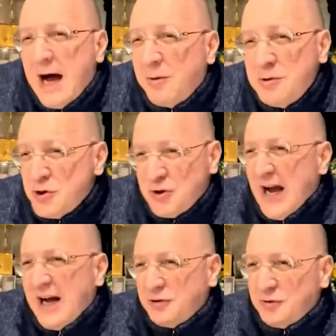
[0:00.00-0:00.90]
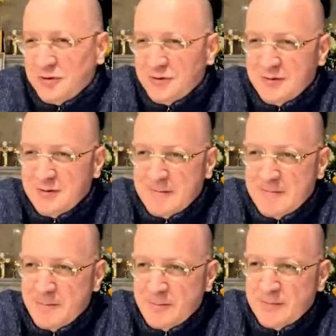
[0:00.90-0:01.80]
And now there
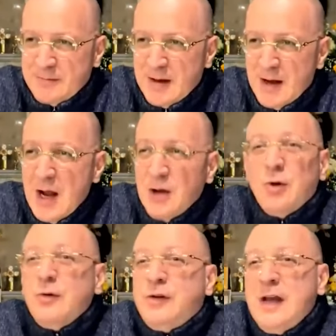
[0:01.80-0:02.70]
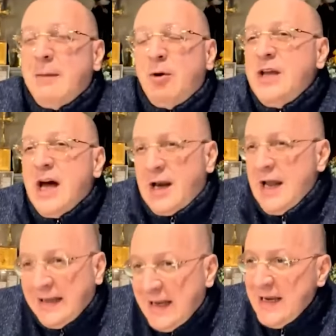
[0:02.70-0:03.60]
is it's all for everyone to
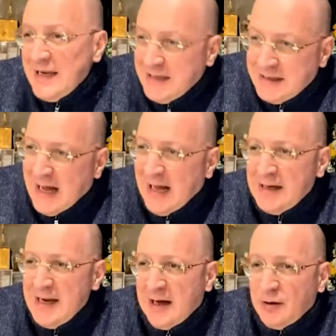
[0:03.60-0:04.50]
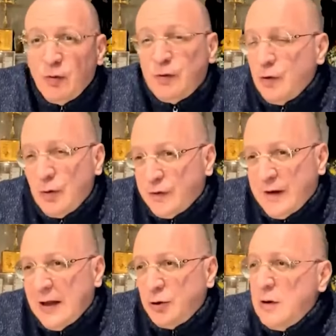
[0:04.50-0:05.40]
see, because those who have a
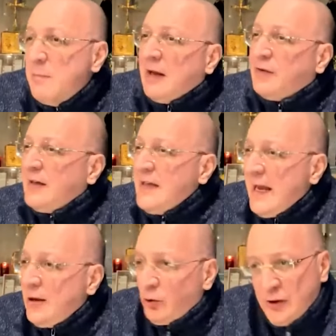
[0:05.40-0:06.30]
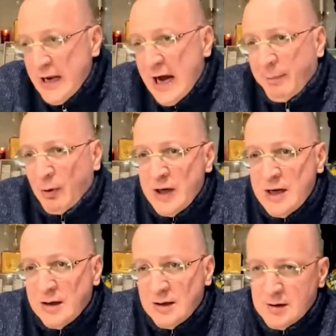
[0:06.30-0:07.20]
minimum of dignity, I
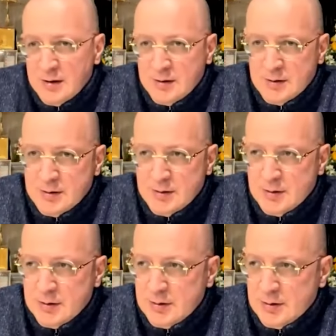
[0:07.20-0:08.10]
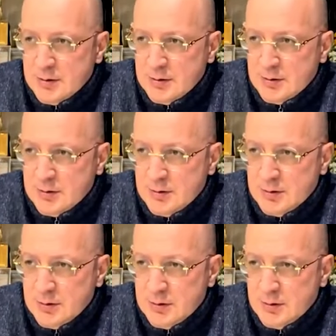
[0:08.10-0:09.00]
say a minimum, because many there in the
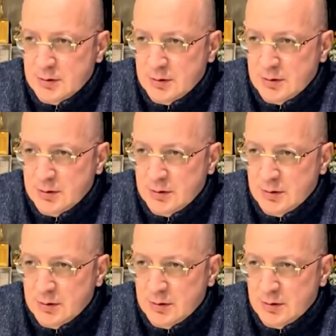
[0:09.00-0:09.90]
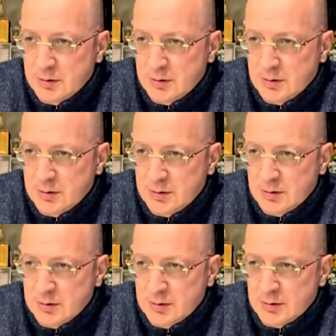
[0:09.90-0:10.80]
Vatican do not have it,
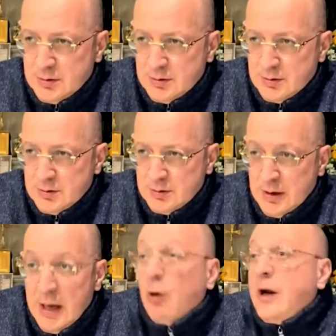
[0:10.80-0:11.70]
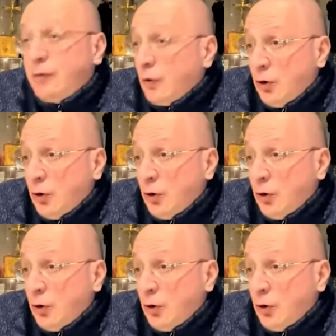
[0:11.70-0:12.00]
should say, wait a minute.